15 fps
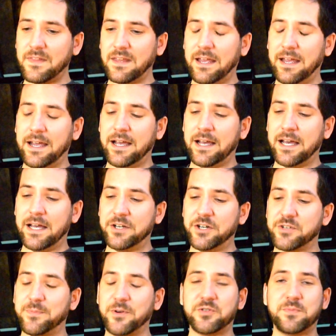And you're
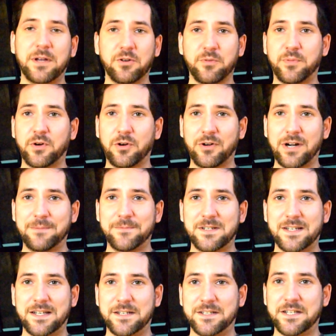supposed to be able to program the
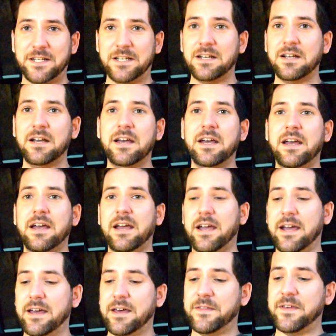Teensy,
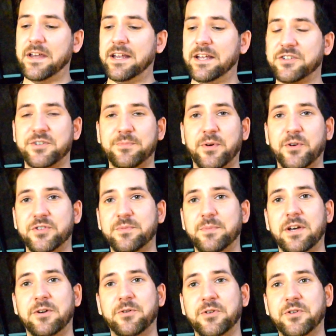and then it's supposed to be
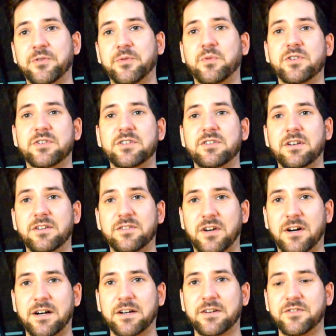able to
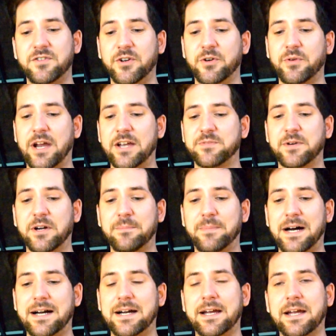talk to your Raspberry
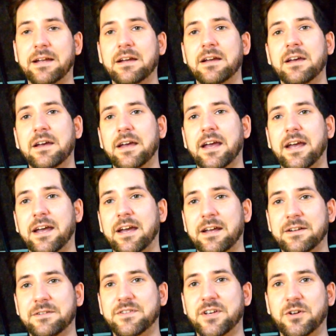Pi
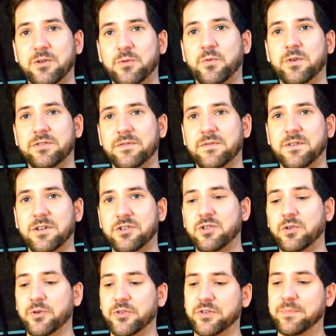and tell it what
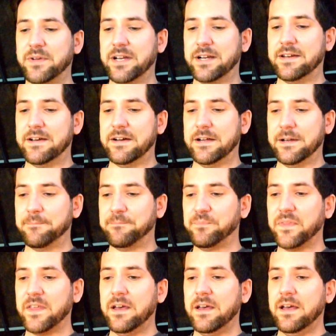controls are being done.
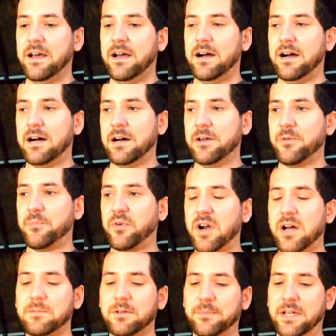The
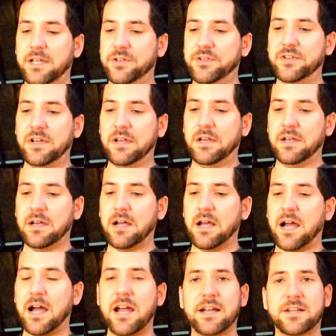problem is,
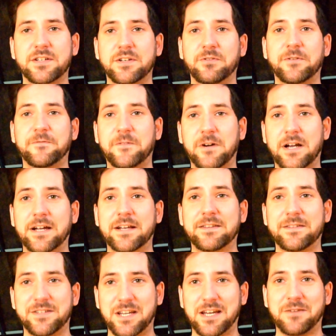I accidentally fried
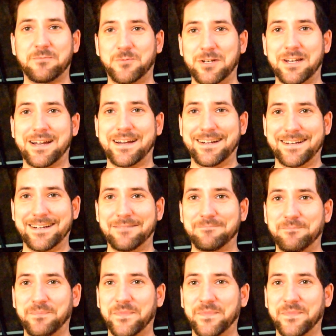the second one I had.